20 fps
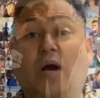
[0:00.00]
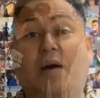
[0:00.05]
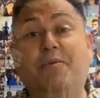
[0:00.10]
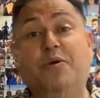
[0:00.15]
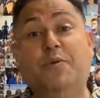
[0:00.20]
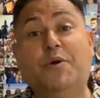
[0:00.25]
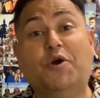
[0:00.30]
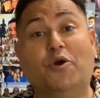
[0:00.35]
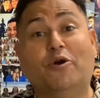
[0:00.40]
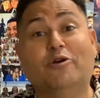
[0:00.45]
going
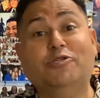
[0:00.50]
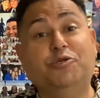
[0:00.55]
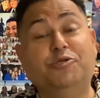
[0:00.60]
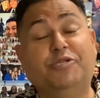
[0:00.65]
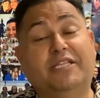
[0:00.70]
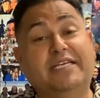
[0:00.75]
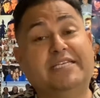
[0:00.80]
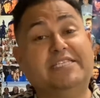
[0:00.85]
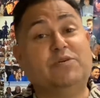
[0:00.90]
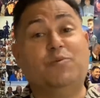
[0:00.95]
to encourage you to
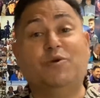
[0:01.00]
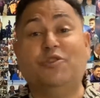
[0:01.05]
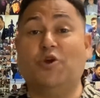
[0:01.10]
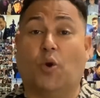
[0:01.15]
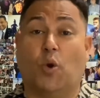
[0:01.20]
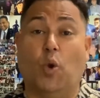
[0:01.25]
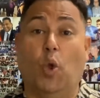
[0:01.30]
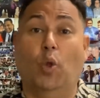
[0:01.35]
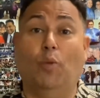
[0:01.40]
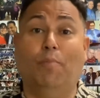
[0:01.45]
listen with your
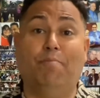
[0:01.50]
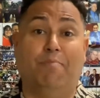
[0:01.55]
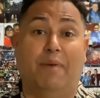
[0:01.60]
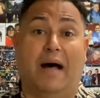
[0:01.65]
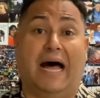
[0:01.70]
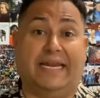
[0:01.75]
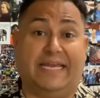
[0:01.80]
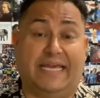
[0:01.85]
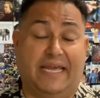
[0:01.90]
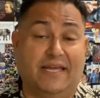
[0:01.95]
whole
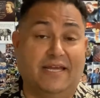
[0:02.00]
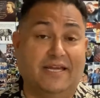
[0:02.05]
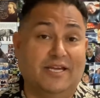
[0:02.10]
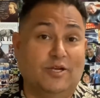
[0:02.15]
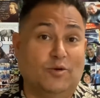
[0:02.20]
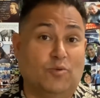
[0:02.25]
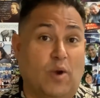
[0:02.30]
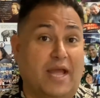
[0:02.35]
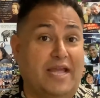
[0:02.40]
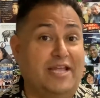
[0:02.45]
body,
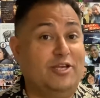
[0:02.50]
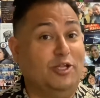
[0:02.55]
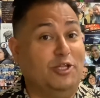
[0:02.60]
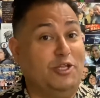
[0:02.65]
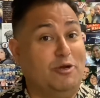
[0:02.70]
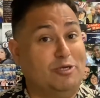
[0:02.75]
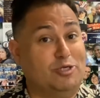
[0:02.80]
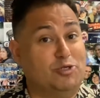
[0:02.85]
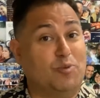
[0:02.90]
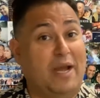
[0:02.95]
right? You'll
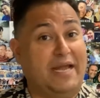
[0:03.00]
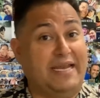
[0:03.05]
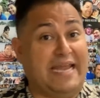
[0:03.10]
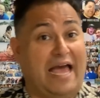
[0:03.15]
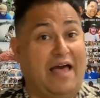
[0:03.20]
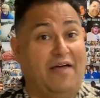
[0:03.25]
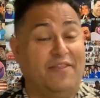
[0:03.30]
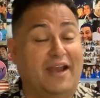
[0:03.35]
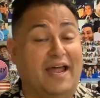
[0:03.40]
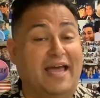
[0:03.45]
notice right
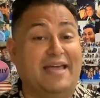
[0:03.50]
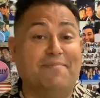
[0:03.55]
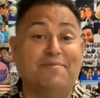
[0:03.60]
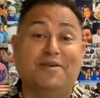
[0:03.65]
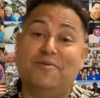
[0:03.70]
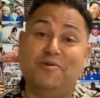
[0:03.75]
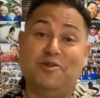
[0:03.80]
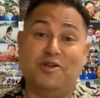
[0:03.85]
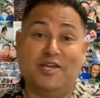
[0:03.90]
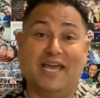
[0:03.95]
now that I am
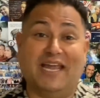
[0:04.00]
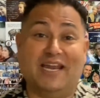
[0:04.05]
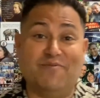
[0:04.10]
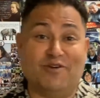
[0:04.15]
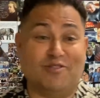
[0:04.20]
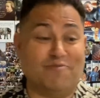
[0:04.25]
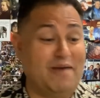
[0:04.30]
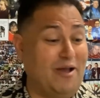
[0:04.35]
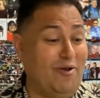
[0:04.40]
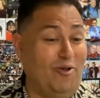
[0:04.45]
communicating
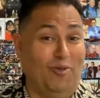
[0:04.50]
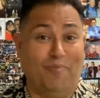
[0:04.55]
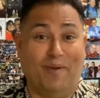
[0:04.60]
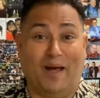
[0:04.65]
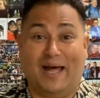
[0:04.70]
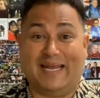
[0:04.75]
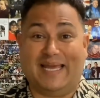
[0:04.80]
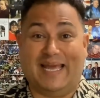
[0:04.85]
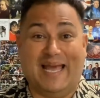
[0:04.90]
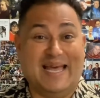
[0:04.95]
with my whole
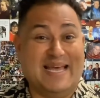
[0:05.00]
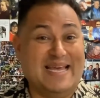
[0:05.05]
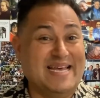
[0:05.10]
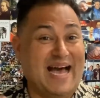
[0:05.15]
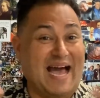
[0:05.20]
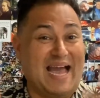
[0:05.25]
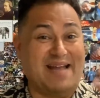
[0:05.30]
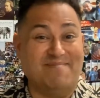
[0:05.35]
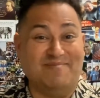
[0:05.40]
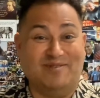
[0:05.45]
body.
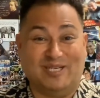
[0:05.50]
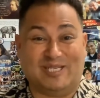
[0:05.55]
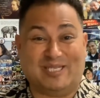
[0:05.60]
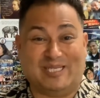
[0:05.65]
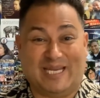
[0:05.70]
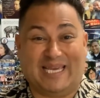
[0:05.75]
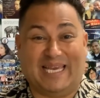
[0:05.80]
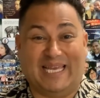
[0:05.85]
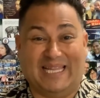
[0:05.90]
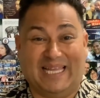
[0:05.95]
I am
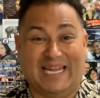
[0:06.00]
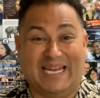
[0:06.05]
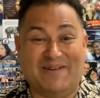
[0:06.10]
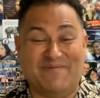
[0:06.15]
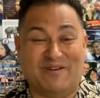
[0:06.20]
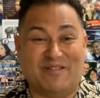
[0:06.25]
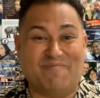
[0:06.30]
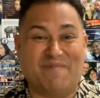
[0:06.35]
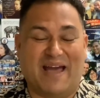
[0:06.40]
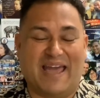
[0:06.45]
gesticulating
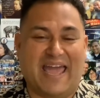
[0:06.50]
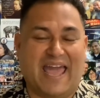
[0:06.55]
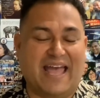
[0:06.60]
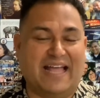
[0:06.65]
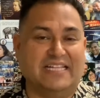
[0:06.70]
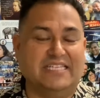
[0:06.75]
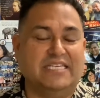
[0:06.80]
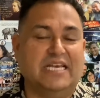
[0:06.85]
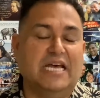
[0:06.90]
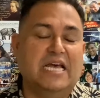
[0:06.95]
with my
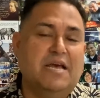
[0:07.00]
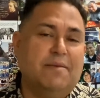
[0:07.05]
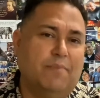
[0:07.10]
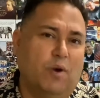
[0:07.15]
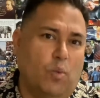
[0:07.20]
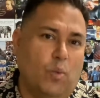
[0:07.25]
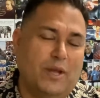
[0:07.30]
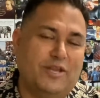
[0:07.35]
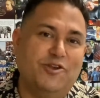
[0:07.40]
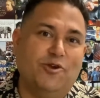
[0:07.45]
hands.
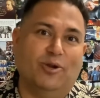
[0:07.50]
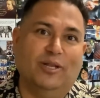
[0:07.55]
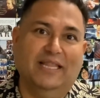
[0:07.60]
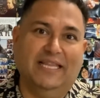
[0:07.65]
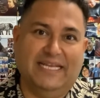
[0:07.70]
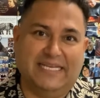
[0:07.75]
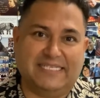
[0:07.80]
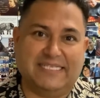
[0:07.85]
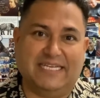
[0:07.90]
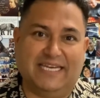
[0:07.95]
But when you're
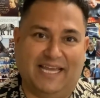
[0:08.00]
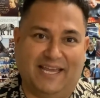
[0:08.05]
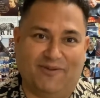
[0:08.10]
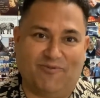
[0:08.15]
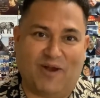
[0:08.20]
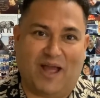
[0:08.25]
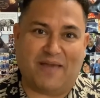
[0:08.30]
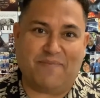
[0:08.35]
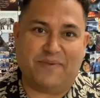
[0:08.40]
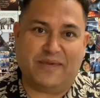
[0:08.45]
listening,
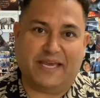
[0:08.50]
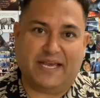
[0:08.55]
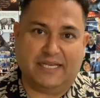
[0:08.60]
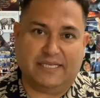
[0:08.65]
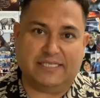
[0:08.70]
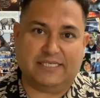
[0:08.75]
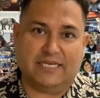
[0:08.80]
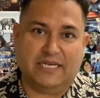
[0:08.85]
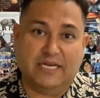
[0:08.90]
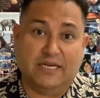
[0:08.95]
right?
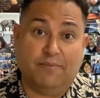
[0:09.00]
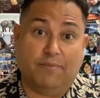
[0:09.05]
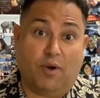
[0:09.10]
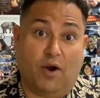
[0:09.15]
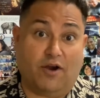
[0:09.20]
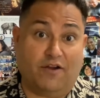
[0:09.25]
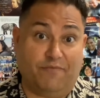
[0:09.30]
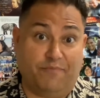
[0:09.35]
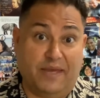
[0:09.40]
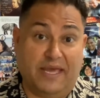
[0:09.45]
Because
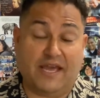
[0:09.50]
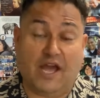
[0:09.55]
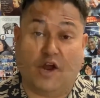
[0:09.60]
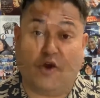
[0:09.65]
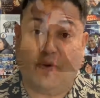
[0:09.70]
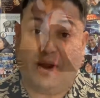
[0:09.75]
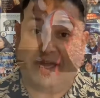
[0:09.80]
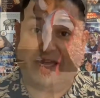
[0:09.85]
part of being a great